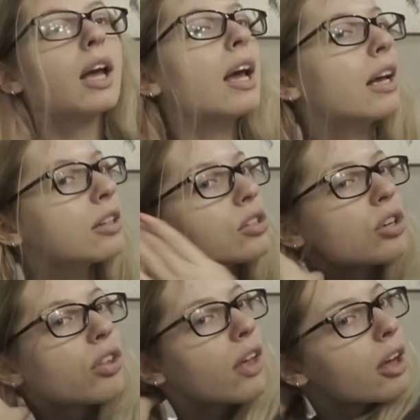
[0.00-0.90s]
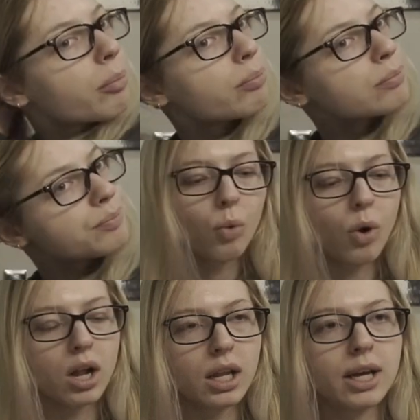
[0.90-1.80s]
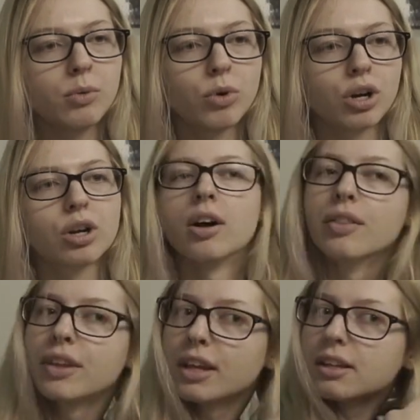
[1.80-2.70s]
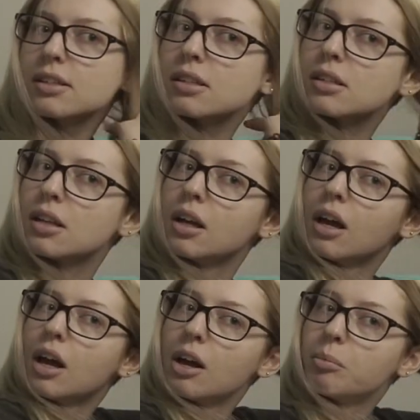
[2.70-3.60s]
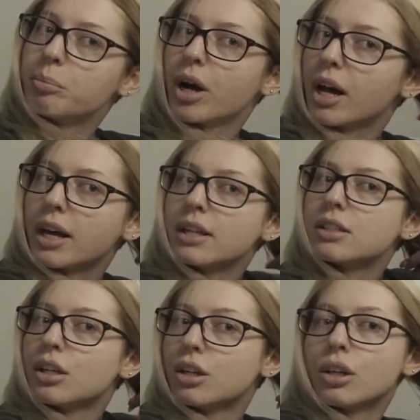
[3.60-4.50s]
answer them while I work on this, but